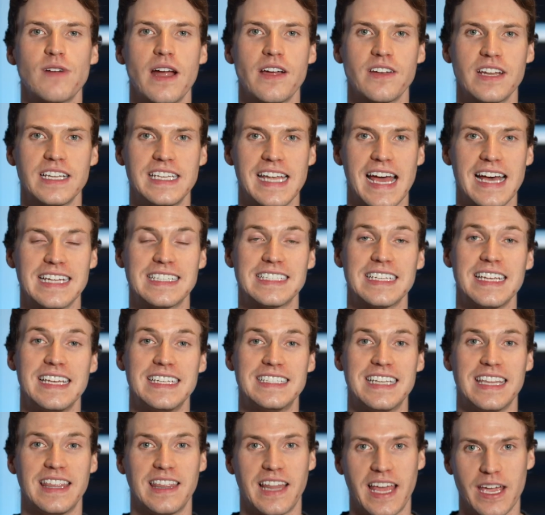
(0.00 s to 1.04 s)
round of tests
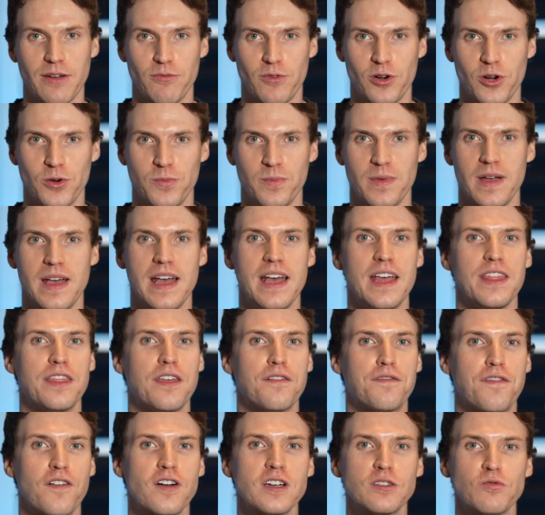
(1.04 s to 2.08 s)
is in Lightroom,
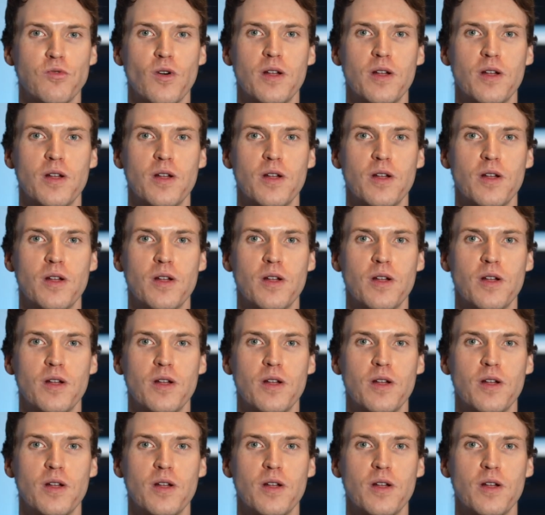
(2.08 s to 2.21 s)
the first